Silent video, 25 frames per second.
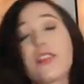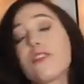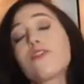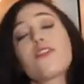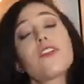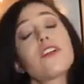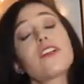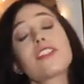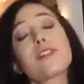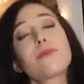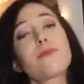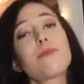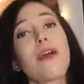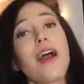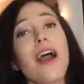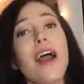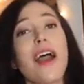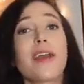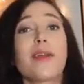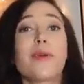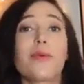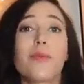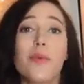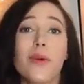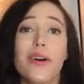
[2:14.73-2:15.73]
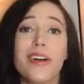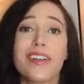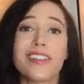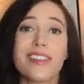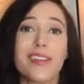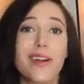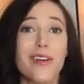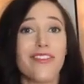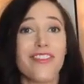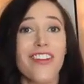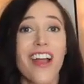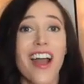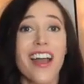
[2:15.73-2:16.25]
The first Pride was
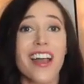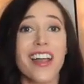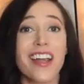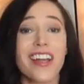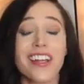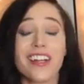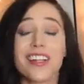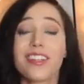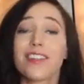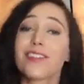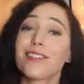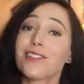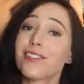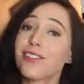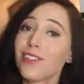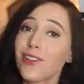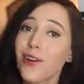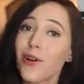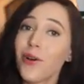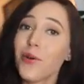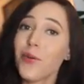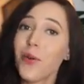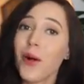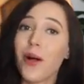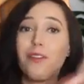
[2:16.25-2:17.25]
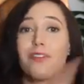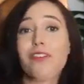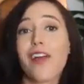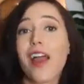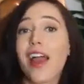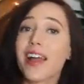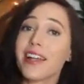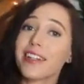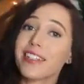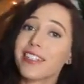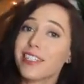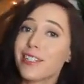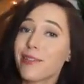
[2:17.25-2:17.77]
a riot, the Stonewall
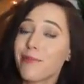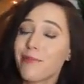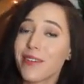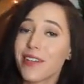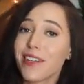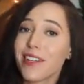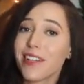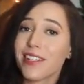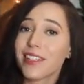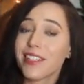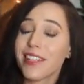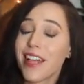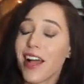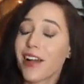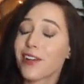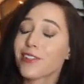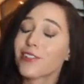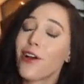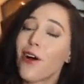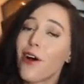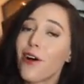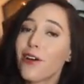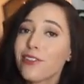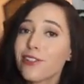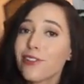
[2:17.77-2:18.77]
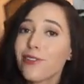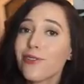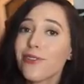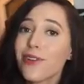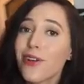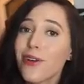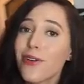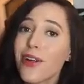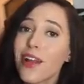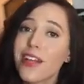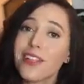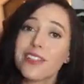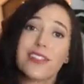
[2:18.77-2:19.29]
Riots to be exact, also
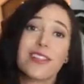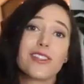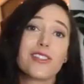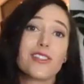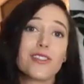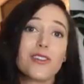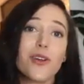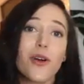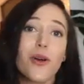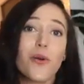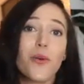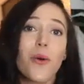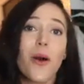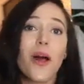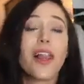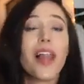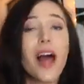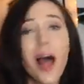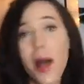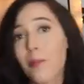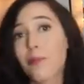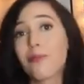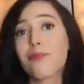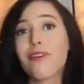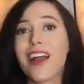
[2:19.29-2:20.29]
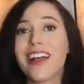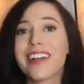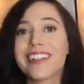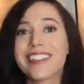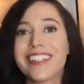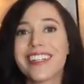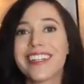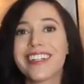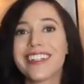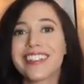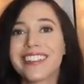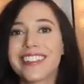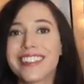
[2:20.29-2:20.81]
known as the Stonewall
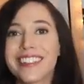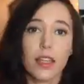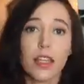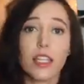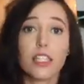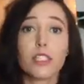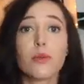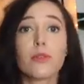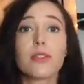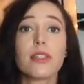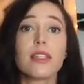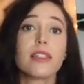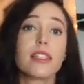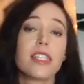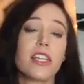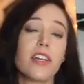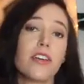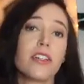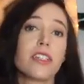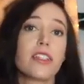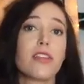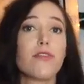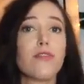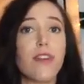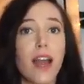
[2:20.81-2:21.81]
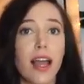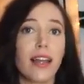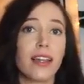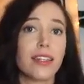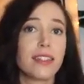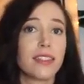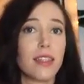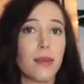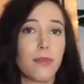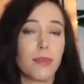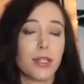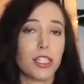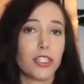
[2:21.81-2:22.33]
Uprising. This was a series of
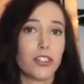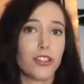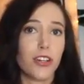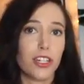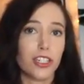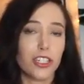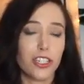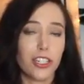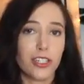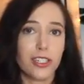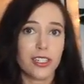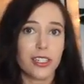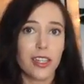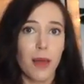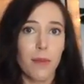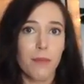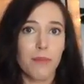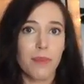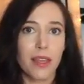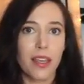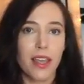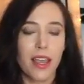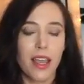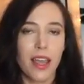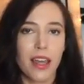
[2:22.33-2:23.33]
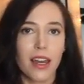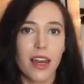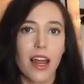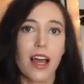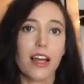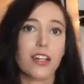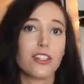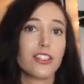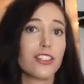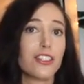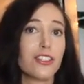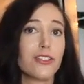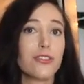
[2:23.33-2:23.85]
violent demonstrations that began
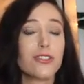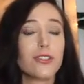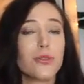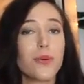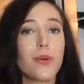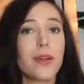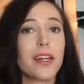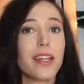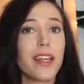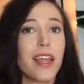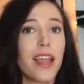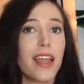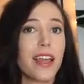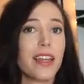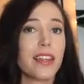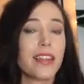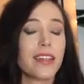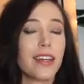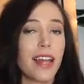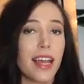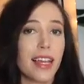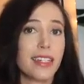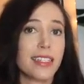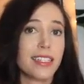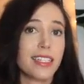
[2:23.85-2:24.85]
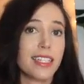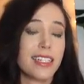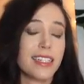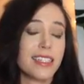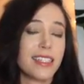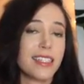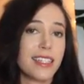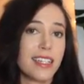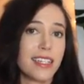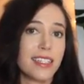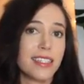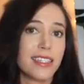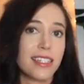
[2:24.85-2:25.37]
on June 28,
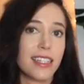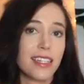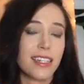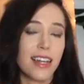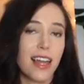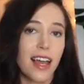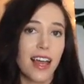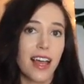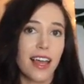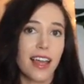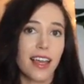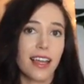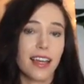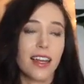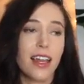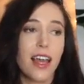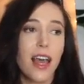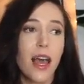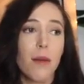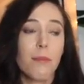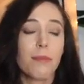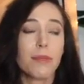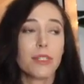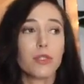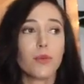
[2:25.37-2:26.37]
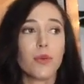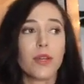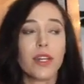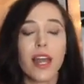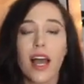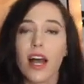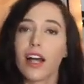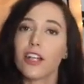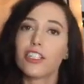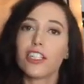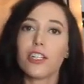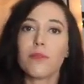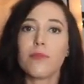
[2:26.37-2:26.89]
1969 between
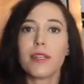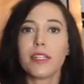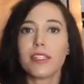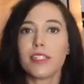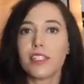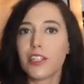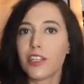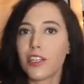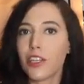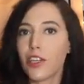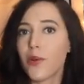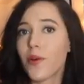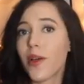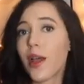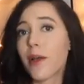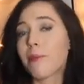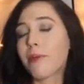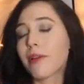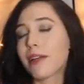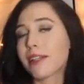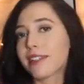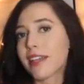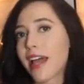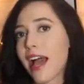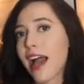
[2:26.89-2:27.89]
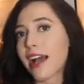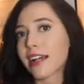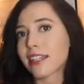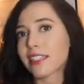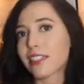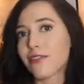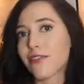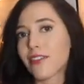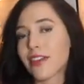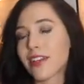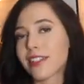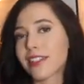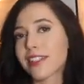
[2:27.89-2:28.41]
LGBTQA+
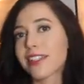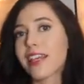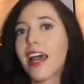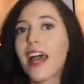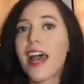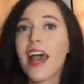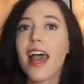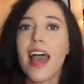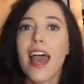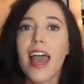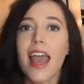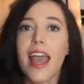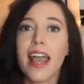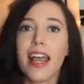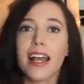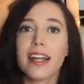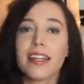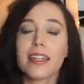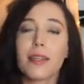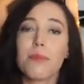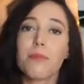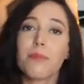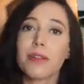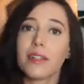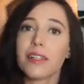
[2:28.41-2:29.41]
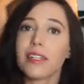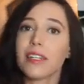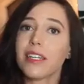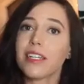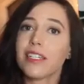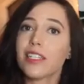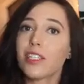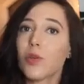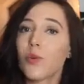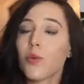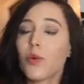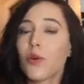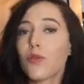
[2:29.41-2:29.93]
activists and the
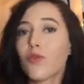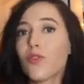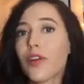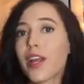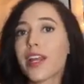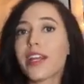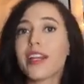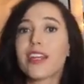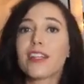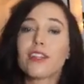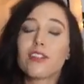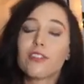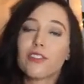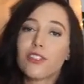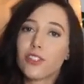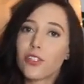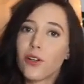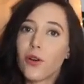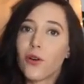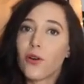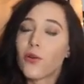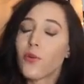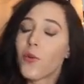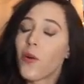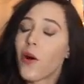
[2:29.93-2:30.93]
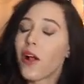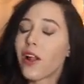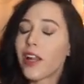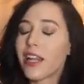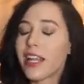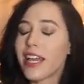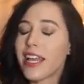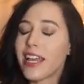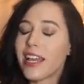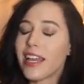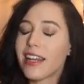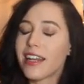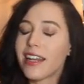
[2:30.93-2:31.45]
police who were raiding the
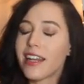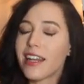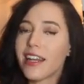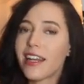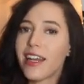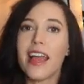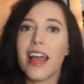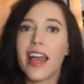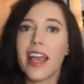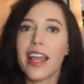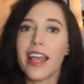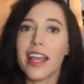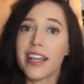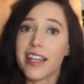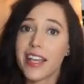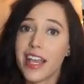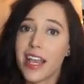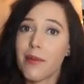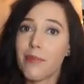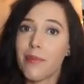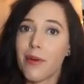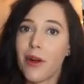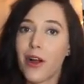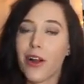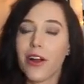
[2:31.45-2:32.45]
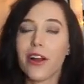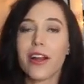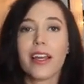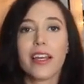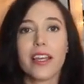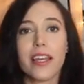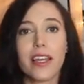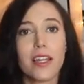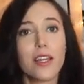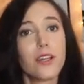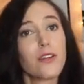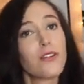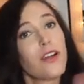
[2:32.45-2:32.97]
Stonewall Inn, a gay bar
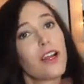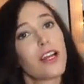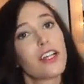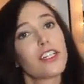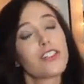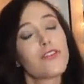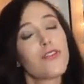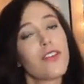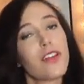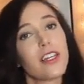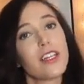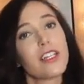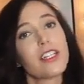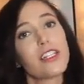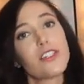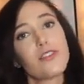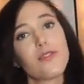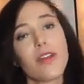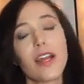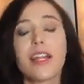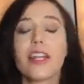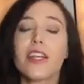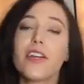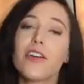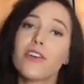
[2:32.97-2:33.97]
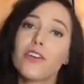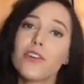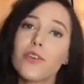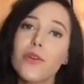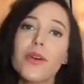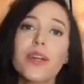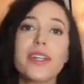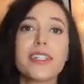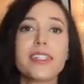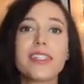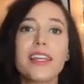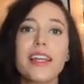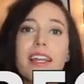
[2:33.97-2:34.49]
in Greenwich Village right here in
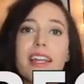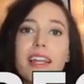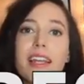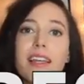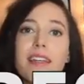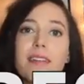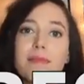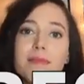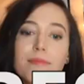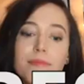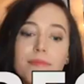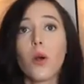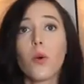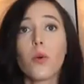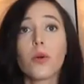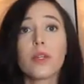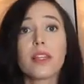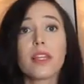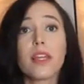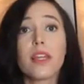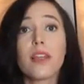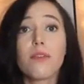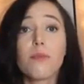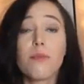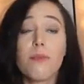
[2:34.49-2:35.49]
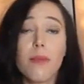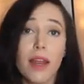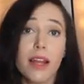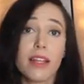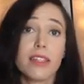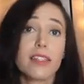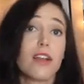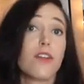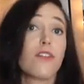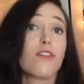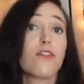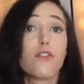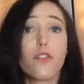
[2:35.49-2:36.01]
New York City. Within
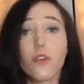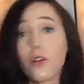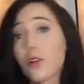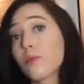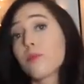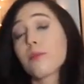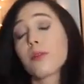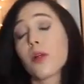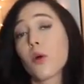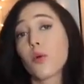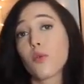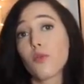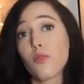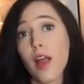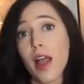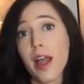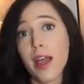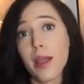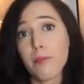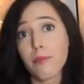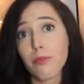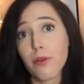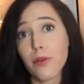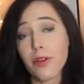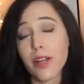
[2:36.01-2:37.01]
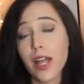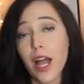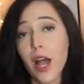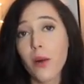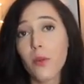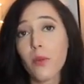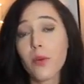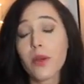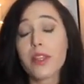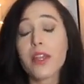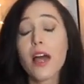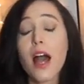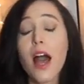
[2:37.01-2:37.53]
minutes, a full-blown riot broke
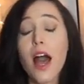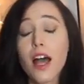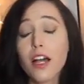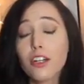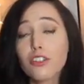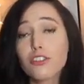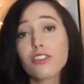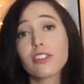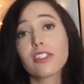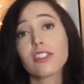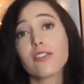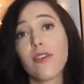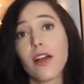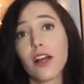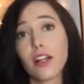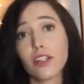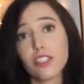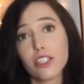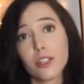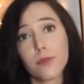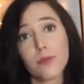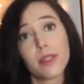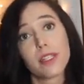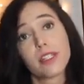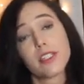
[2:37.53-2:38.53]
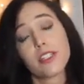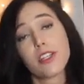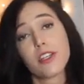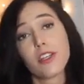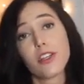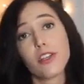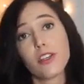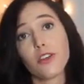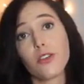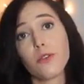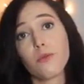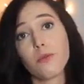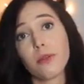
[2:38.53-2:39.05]
out with hundreds of
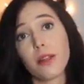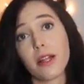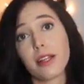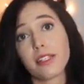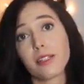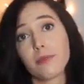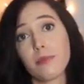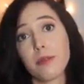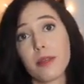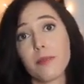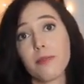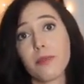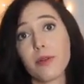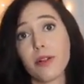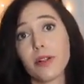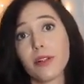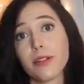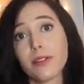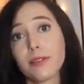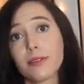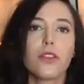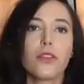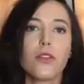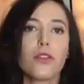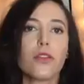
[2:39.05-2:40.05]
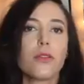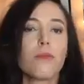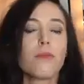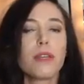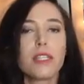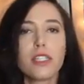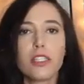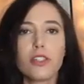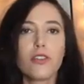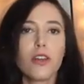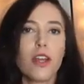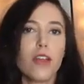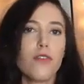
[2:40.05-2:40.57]
LGBTQ+ people. Though the
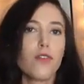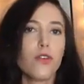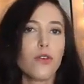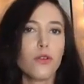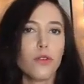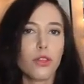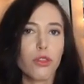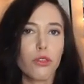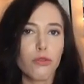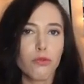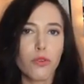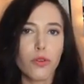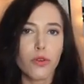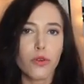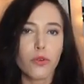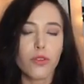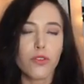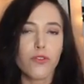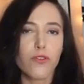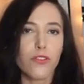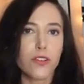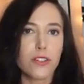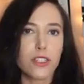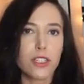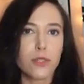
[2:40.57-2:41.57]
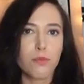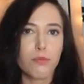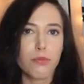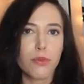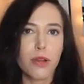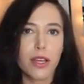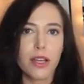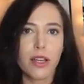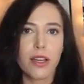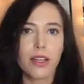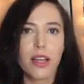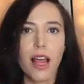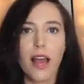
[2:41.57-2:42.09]
mystery of who threw the first
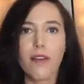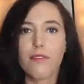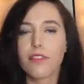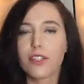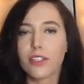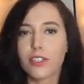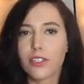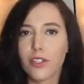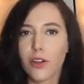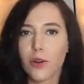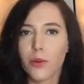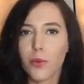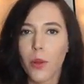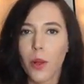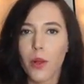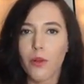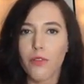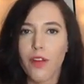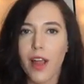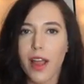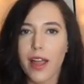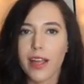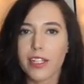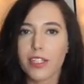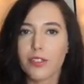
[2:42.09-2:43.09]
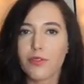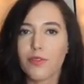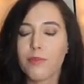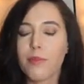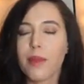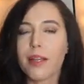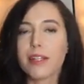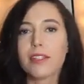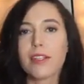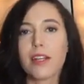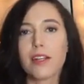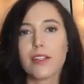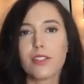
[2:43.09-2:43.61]
brick at the Stonewall riots
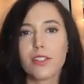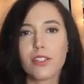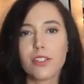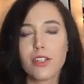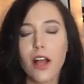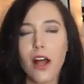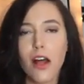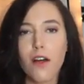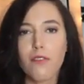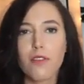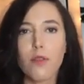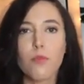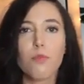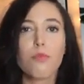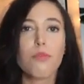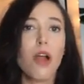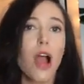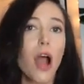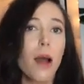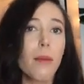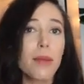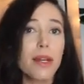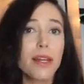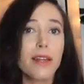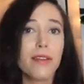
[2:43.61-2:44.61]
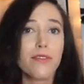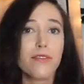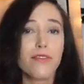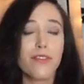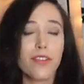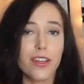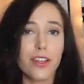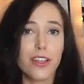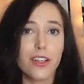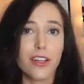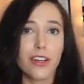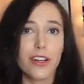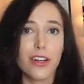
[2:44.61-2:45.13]
remains unsolved, the prominent
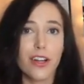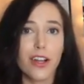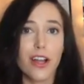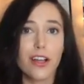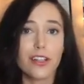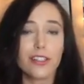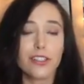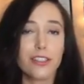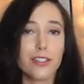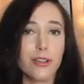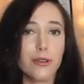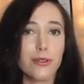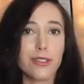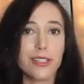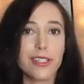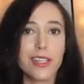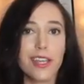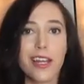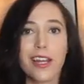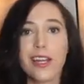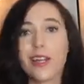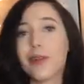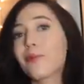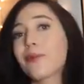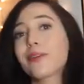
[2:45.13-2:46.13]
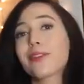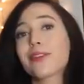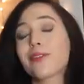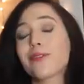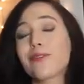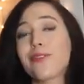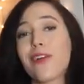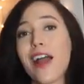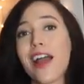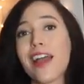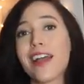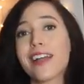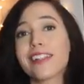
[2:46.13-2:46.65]
figure associated with
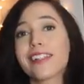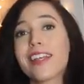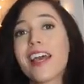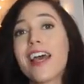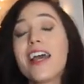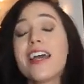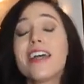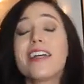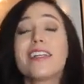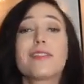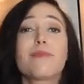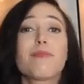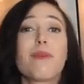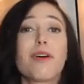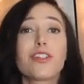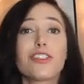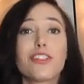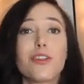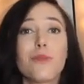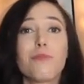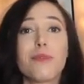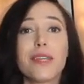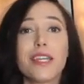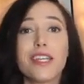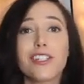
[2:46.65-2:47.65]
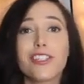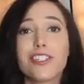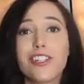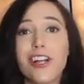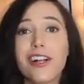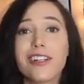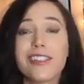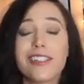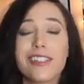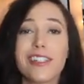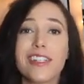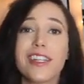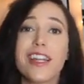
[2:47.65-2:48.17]
the riots is Marsha P.
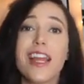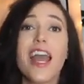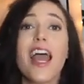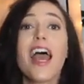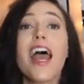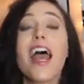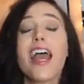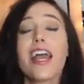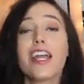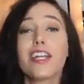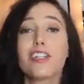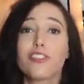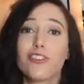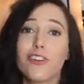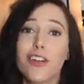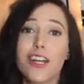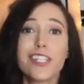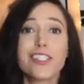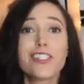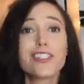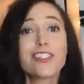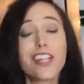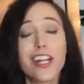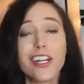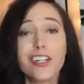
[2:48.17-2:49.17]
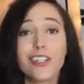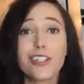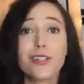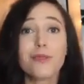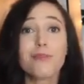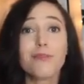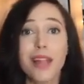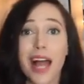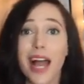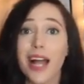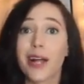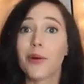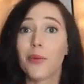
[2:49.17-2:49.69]
Johnson, a
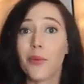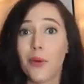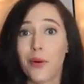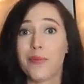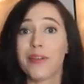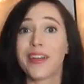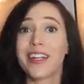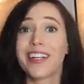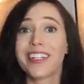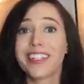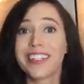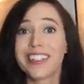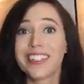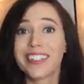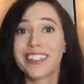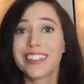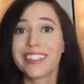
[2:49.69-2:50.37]
transgender black woman.